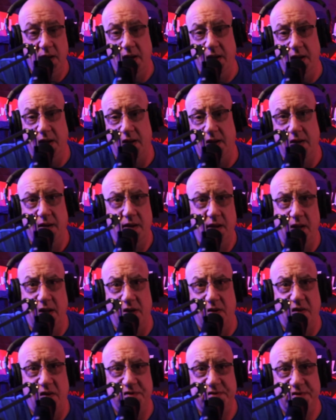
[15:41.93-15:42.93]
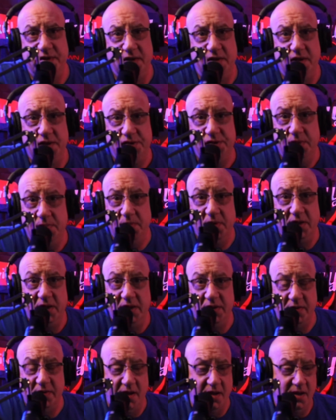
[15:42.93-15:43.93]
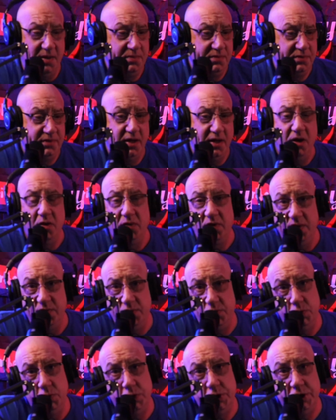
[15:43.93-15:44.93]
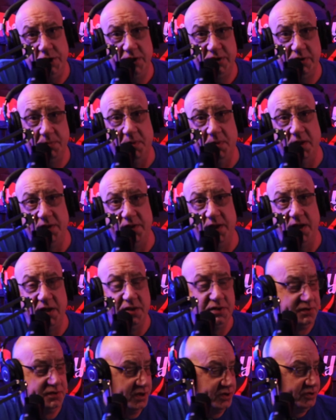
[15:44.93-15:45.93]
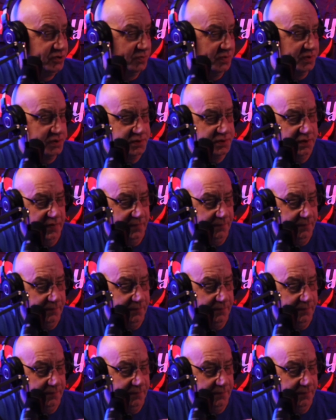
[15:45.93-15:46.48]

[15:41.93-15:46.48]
And I know I've said this a million times, they don't give two shits about their constituents.